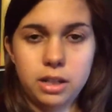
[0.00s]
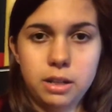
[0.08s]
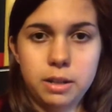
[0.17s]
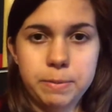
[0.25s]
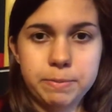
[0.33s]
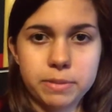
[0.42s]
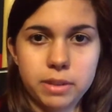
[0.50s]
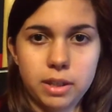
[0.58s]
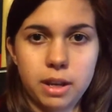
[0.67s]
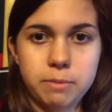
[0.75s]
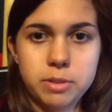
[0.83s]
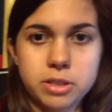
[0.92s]
I'm
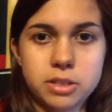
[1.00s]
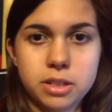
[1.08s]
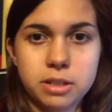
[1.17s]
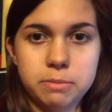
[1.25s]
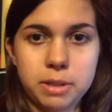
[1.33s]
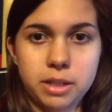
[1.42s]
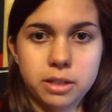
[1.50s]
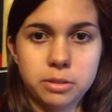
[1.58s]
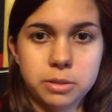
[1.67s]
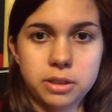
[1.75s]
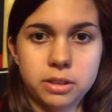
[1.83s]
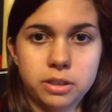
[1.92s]
just gonna make a
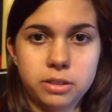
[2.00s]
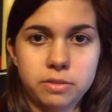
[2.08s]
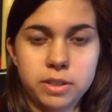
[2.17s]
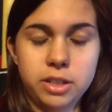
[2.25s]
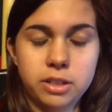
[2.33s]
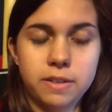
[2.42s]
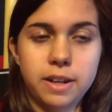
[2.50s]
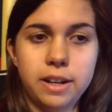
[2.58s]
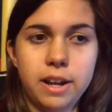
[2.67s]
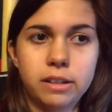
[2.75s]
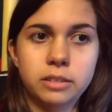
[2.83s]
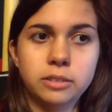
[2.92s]
quick little video right
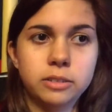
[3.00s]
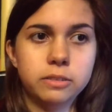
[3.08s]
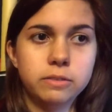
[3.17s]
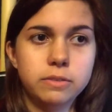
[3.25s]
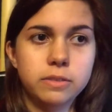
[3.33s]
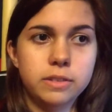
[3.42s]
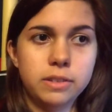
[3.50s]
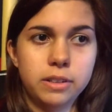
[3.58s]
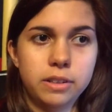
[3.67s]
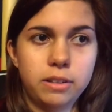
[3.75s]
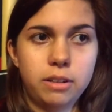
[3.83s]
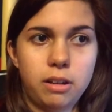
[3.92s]
now
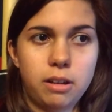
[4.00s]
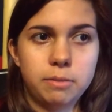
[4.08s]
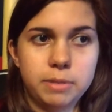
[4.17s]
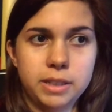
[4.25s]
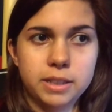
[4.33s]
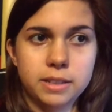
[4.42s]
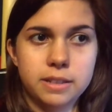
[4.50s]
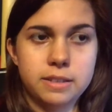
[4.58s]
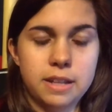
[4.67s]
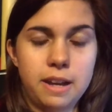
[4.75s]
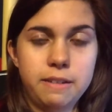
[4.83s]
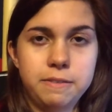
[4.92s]
because
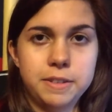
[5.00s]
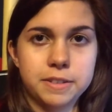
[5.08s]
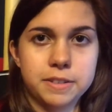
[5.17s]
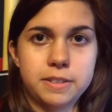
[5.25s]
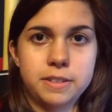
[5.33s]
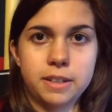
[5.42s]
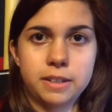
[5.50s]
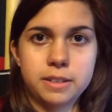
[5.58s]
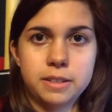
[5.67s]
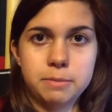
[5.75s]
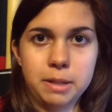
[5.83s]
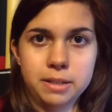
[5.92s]
I feel sick
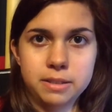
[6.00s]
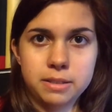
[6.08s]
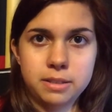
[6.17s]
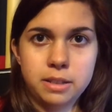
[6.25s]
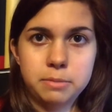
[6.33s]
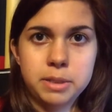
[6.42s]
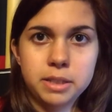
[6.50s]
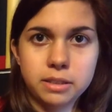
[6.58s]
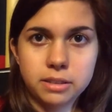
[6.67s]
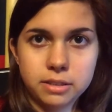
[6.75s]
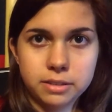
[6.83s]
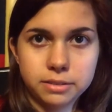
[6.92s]
to my
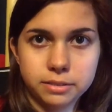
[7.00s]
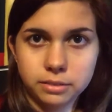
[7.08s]
stomach.